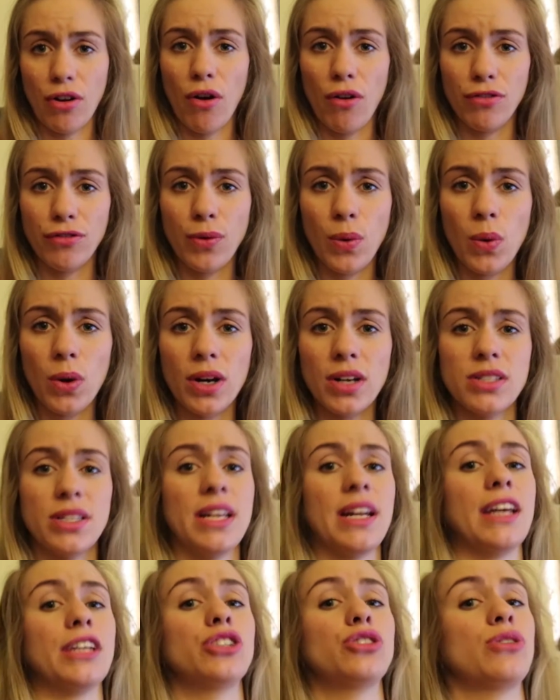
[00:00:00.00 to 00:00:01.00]
all fours
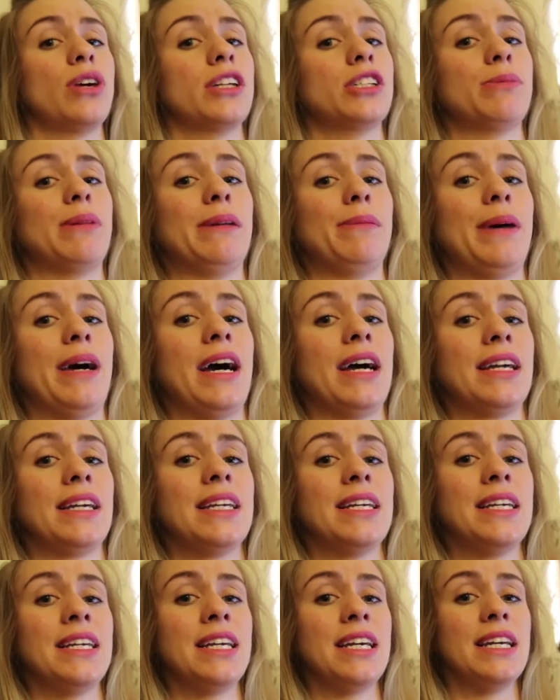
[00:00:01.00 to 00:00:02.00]
and I stretch my back
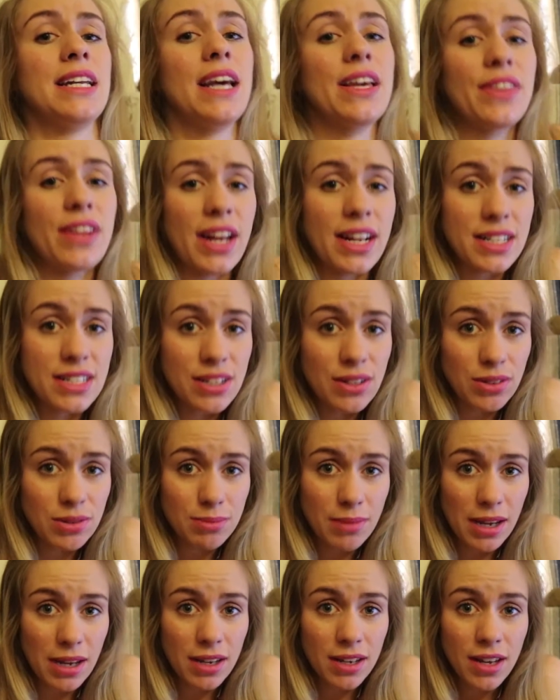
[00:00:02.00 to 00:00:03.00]
in, and then I tilt
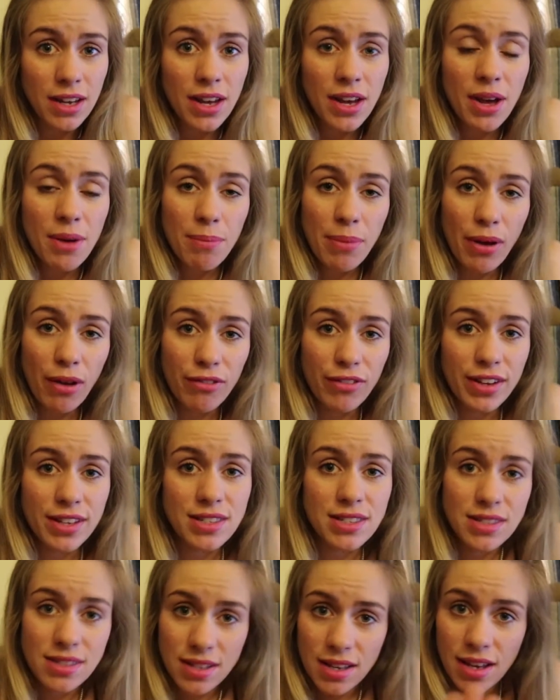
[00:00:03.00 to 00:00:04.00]
my
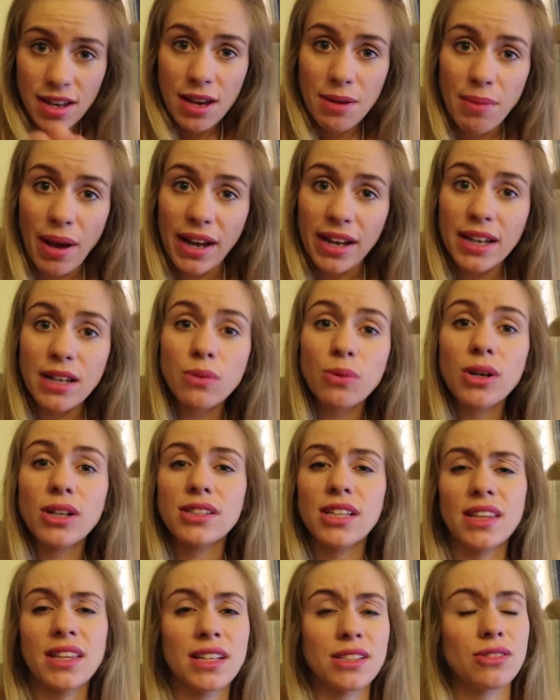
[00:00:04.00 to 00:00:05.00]
pelvis back
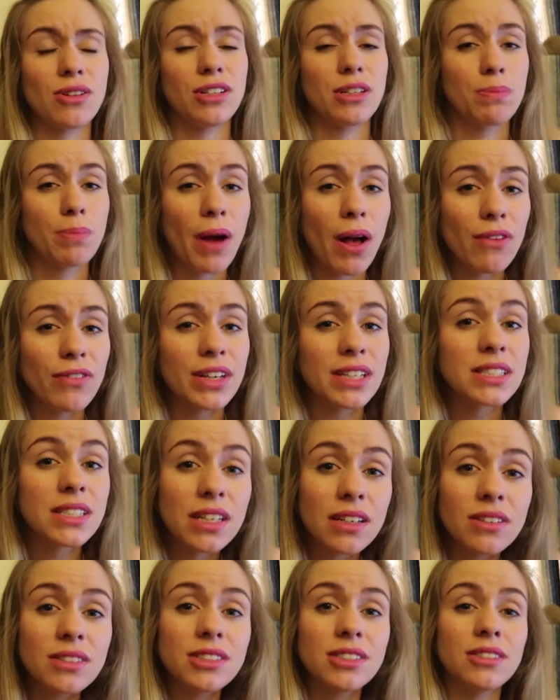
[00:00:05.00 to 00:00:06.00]
inwards. I think it's called a pelvic
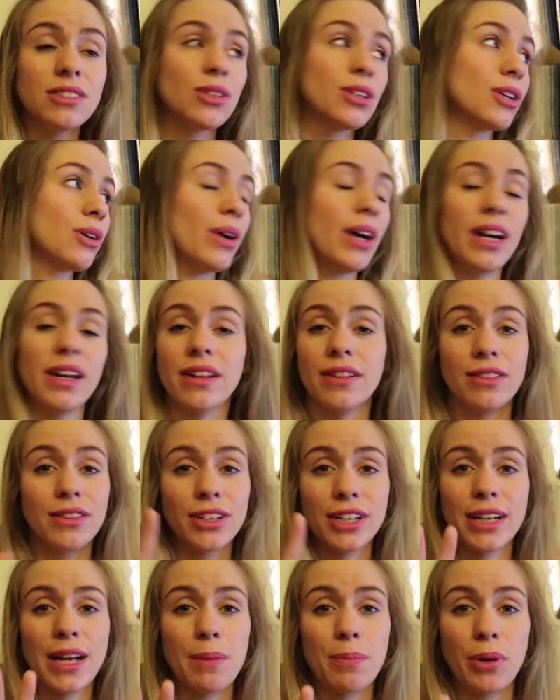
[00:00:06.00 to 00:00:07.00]
tilt. You can go ahead and
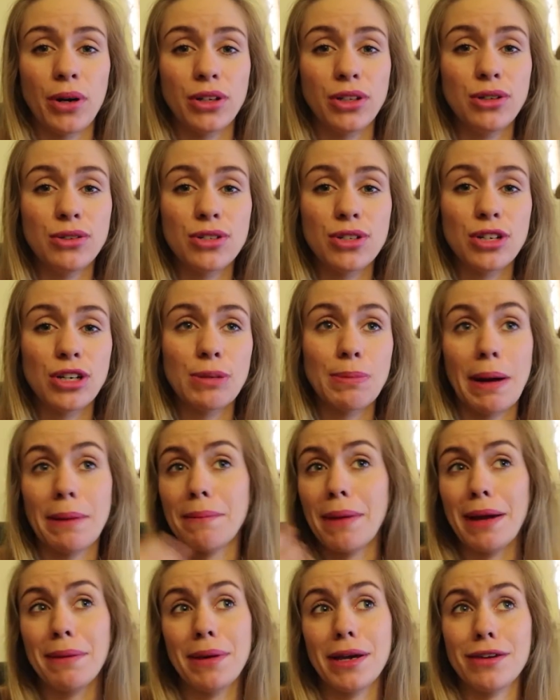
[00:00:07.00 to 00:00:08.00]
look it up on YouTube. I
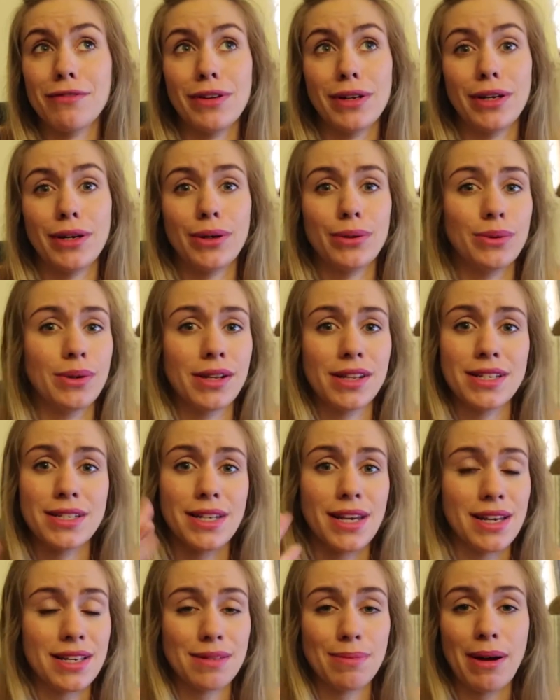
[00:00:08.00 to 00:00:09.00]
might make a video one of these
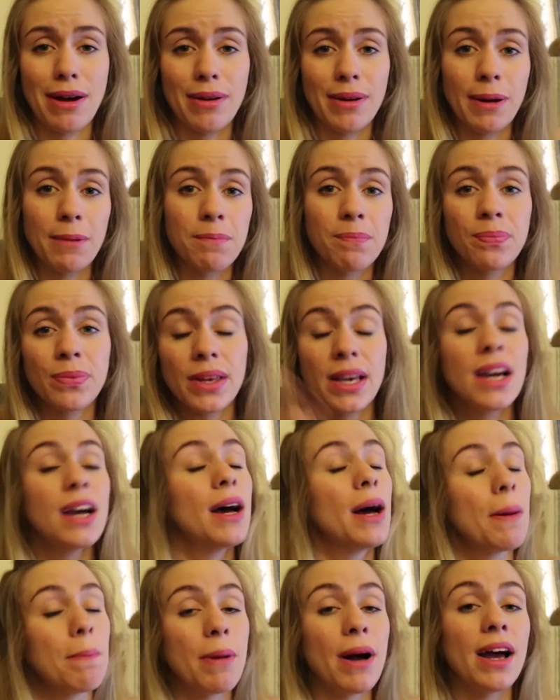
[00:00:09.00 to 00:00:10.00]
days about it.
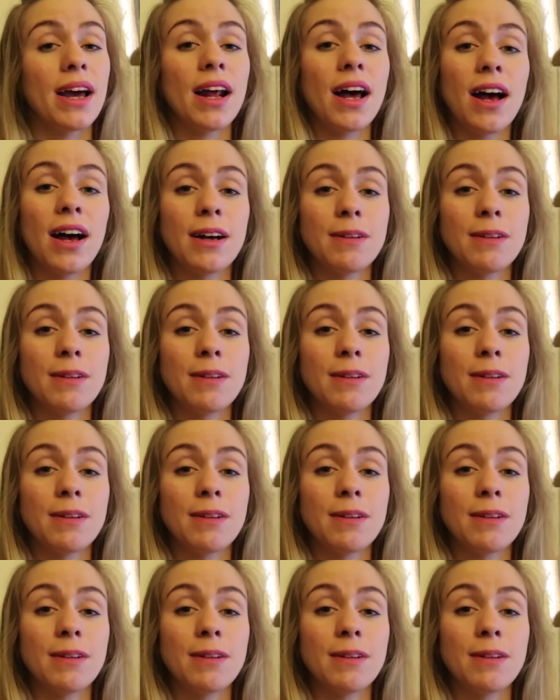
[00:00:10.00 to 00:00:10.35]
But